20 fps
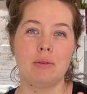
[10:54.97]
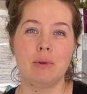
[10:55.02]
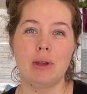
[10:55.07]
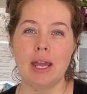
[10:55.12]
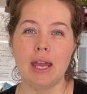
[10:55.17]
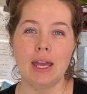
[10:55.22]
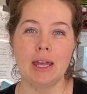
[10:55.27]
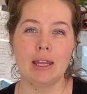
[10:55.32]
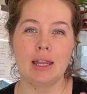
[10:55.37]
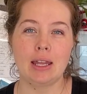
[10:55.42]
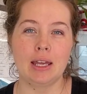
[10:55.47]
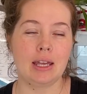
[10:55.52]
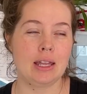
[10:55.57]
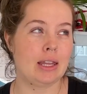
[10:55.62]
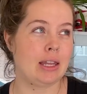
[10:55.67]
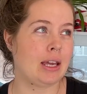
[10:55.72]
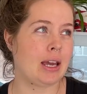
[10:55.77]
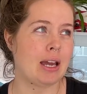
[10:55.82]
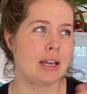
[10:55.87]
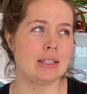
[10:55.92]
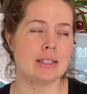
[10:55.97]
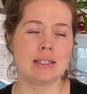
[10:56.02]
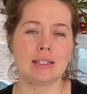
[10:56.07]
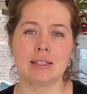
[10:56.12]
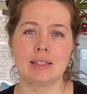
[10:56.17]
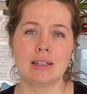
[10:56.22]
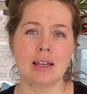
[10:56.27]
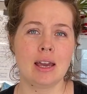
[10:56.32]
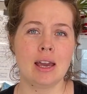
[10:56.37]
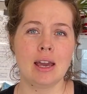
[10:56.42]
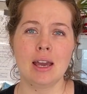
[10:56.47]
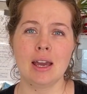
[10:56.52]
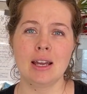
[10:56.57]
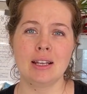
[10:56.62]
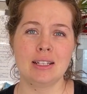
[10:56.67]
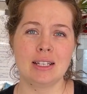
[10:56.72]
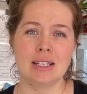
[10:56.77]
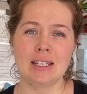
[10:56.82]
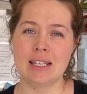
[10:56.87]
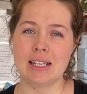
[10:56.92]
We ate late. Like, I
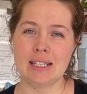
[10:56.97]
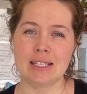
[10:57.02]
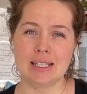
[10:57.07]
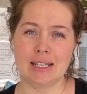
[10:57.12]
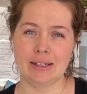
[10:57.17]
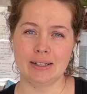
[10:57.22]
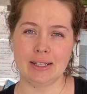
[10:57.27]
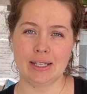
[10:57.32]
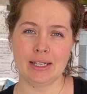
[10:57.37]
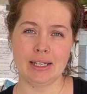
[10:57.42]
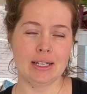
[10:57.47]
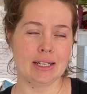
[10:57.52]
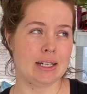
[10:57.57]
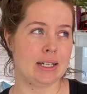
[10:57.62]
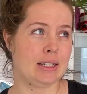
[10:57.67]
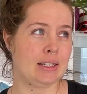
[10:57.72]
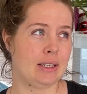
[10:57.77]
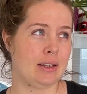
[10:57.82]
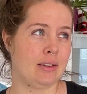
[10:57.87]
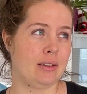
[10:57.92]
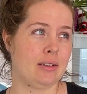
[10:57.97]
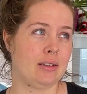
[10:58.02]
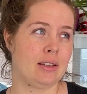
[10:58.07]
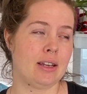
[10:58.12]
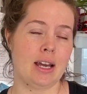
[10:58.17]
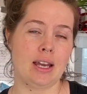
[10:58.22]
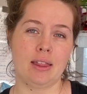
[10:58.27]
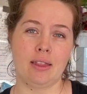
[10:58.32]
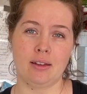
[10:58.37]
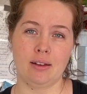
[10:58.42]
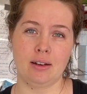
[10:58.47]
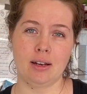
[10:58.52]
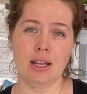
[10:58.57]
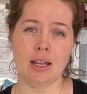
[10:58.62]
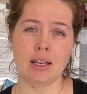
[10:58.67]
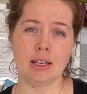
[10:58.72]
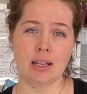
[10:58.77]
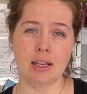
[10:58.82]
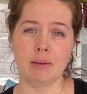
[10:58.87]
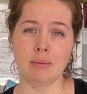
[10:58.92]
didn't get down here until 9:30
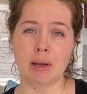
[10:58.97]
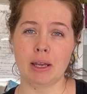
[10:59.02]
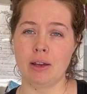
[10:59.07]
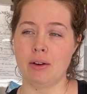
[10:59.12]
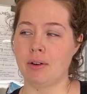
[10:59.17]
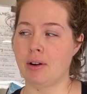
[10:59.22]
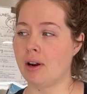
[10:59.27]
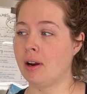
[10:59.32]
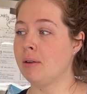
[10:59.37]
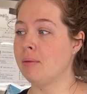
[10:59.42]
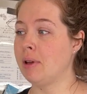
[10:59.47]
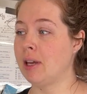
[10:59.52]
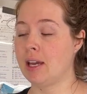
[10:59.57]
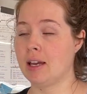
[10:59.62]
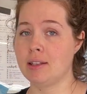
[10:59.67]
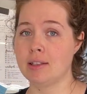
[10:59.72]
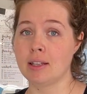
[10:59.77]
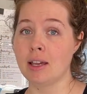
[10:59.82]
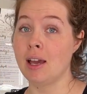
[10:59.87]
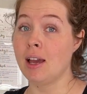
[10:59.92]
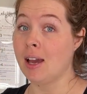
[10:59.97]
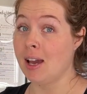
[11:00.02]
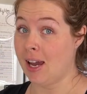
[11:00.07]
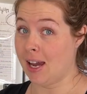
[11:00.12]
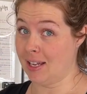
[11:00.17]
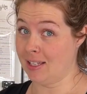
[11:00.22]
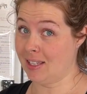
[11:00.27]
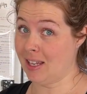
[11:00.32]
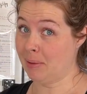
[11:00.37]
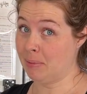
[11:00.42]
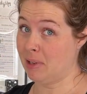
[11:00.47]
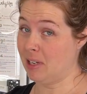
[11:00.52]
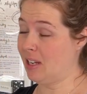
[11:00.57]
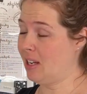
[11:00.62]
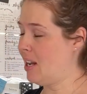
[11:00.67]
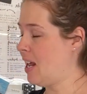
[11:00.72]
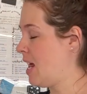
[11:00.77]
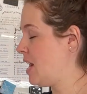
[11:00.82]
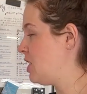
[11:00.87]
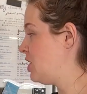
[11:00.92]
to eat my yogurt because I slept in
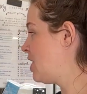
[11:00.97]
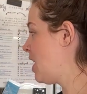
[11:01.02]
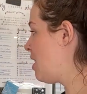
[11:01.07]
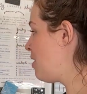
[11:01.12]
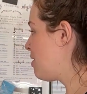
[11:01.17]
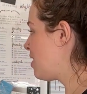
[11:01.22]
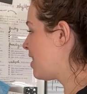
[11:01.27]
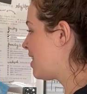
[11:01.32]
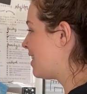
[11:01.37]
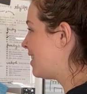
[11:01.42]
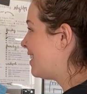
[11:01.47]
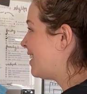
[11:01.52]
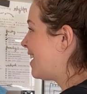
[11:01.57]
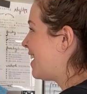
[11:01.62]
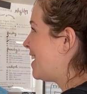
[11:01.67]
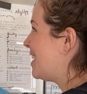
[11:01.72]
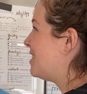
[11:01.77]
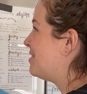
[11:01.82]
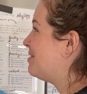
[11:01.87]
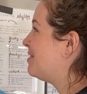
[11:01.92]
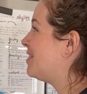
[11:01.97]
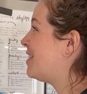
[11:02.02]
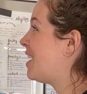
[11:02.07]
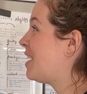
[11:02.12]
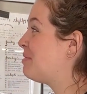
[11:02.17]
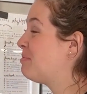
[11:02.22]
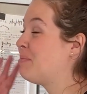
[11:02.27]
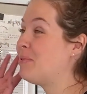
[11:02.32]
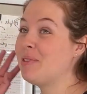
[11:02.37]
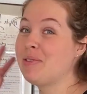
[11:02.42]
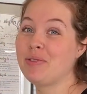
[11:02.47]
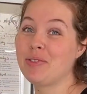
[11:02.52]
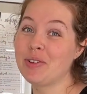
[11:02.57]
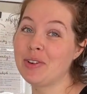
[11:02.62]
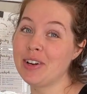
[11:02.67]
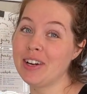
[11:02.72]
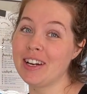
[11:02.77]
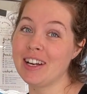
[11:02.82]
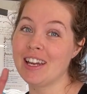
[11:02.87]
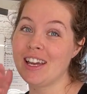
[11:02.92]
and had a shower.
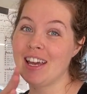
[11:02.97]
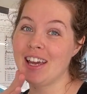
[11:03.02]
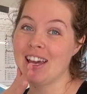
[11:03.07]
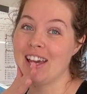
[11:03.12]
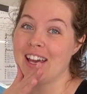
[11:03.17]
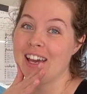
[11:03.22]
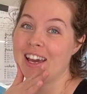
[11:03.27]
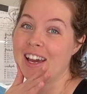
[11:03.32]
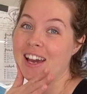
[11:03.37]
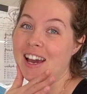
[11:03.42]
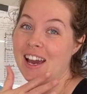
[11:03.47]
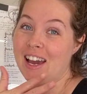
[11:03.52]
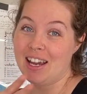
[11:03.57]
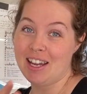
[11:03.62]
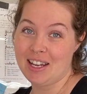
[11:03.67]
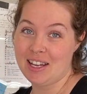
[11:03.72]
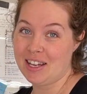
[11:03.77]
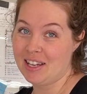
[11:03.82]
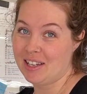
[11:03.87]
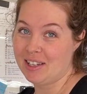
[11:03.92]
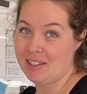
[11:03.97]
Before I